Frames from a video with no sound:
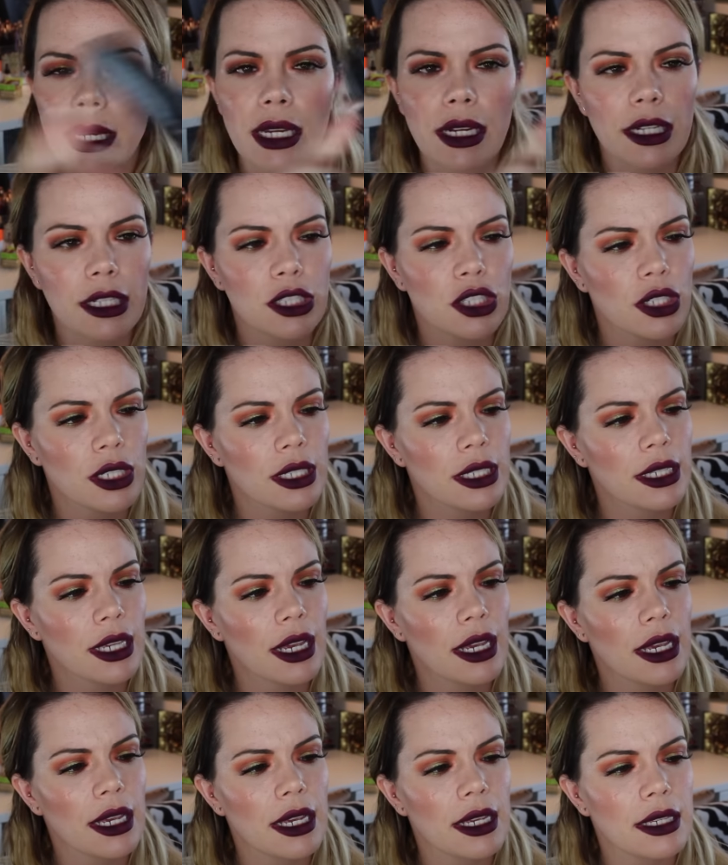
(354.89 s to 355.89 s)
in. It just
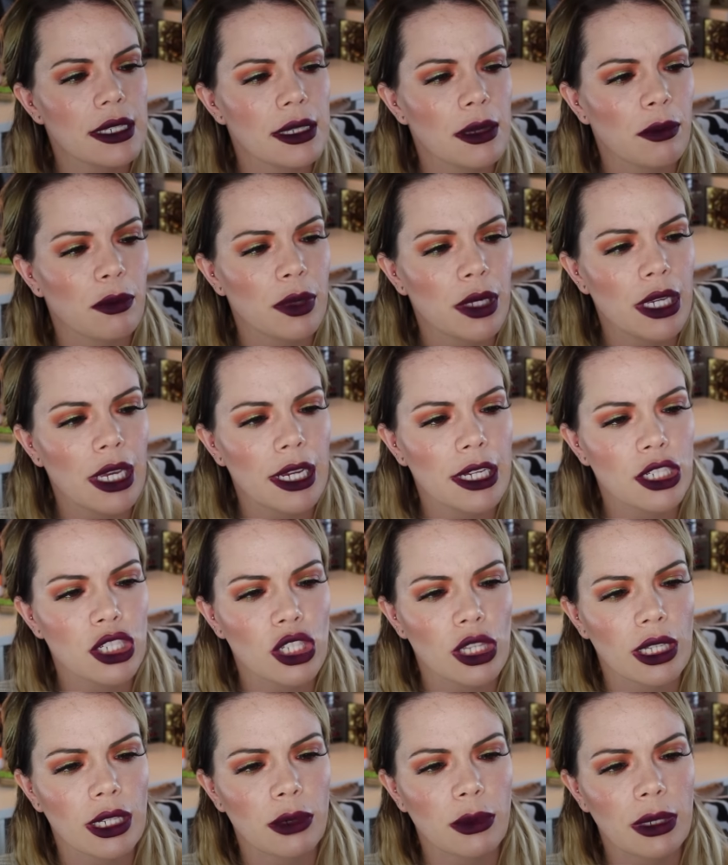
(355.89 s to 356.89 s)
says
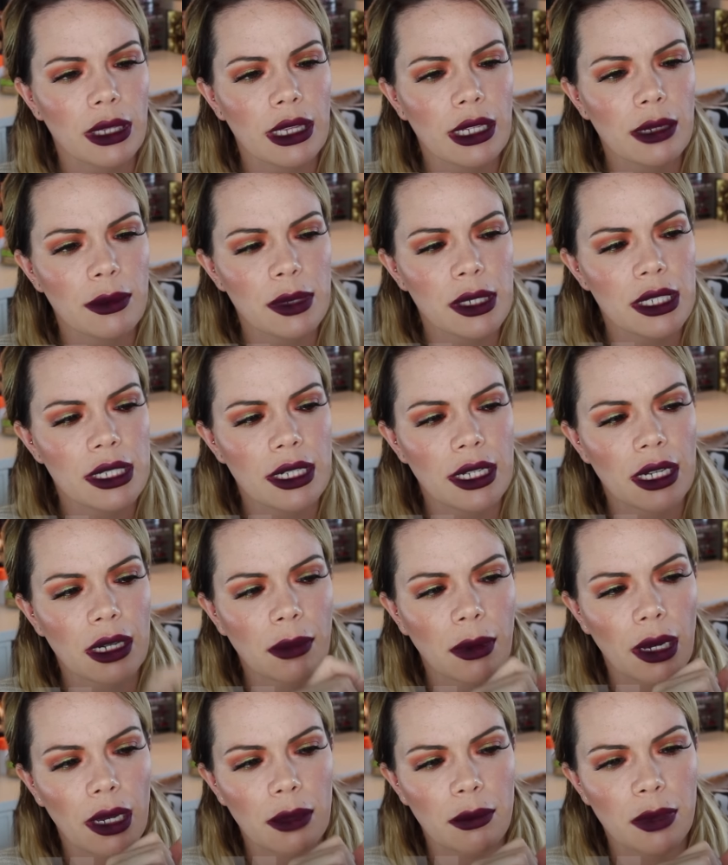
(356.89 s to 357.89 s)
BH Liquid Lipstick
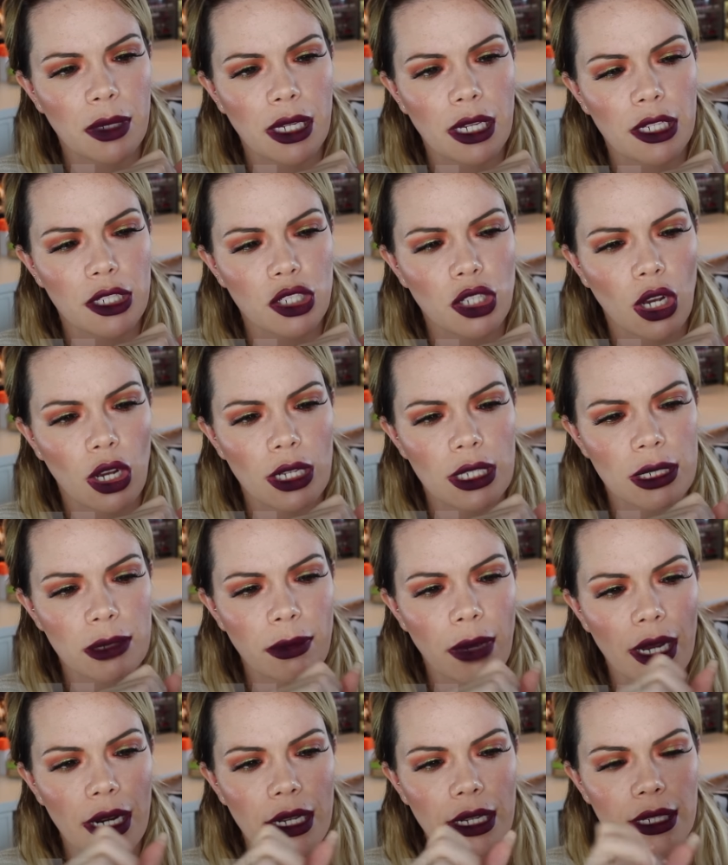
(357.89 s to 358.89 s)
by BH
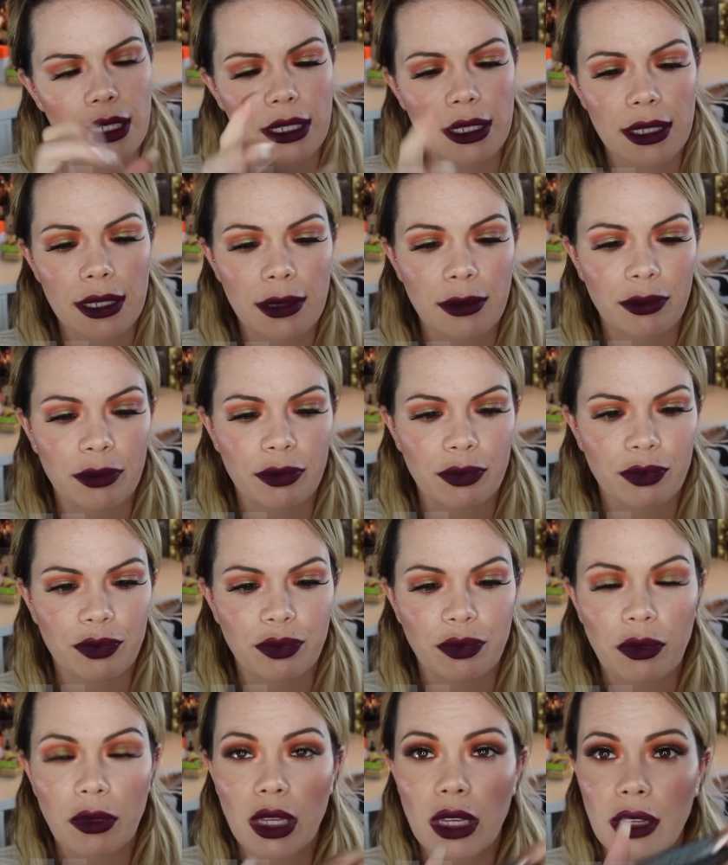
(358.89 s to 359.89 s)
Cosmetics.
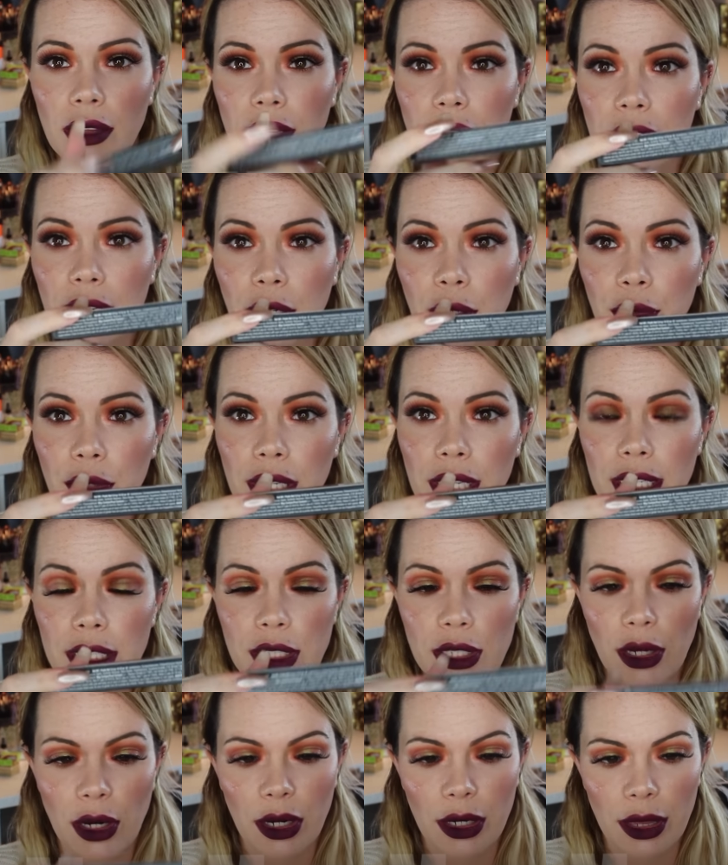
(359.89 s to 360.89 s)
The
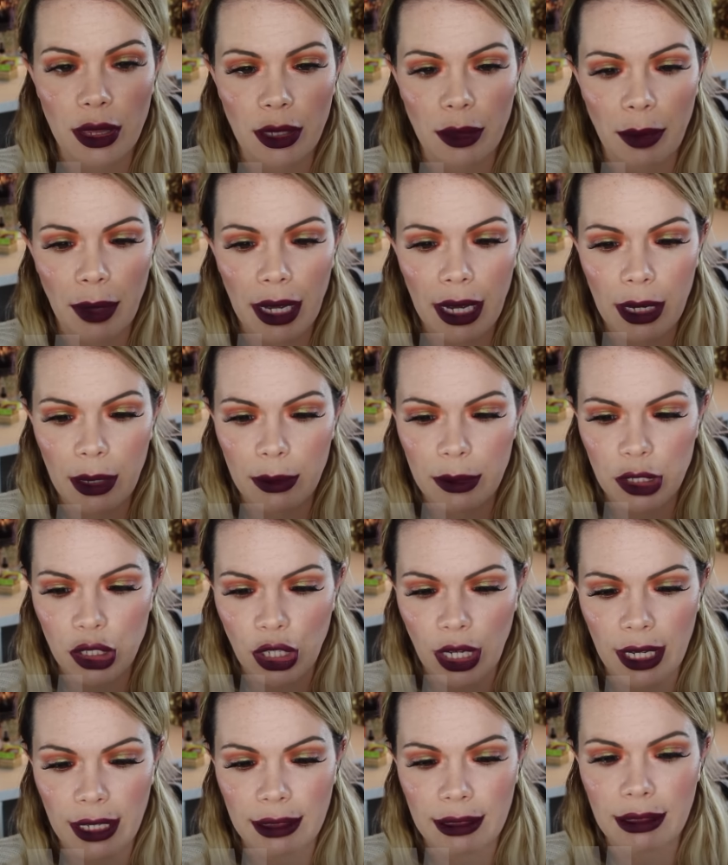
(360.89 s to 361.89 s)
ingredients are on the back, which I